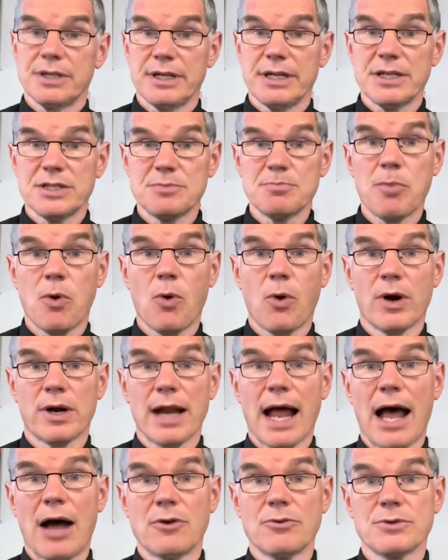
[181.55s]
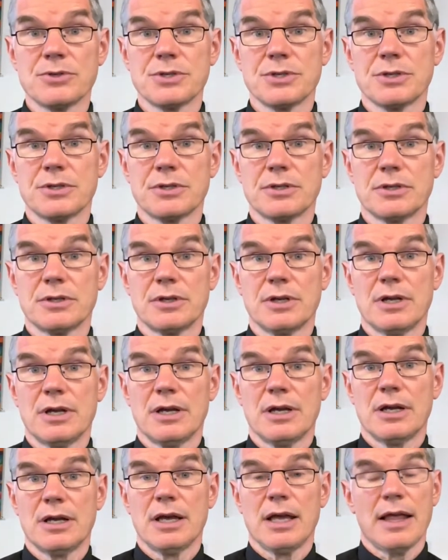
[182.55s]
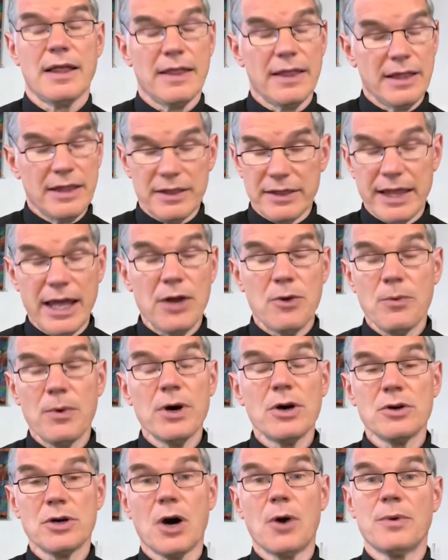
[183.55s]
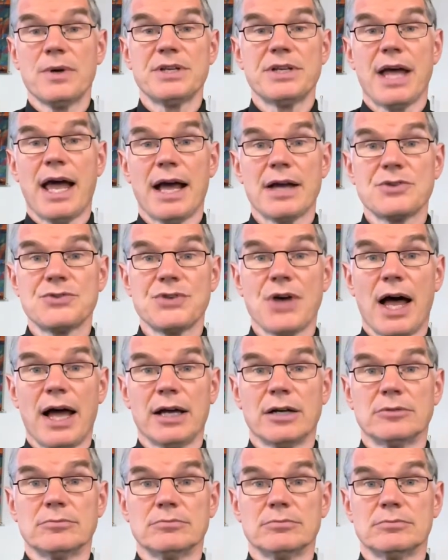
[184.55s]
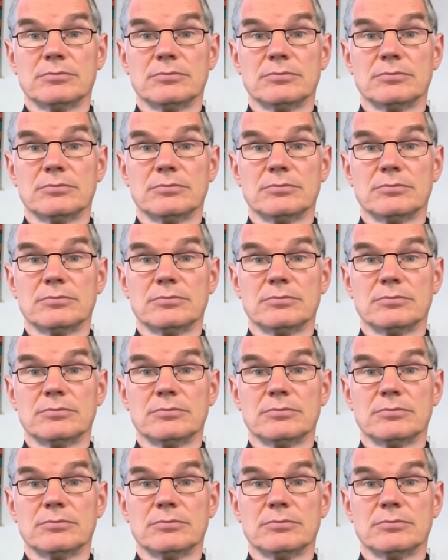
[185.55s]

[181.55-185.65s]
is poured out. They will go into exile.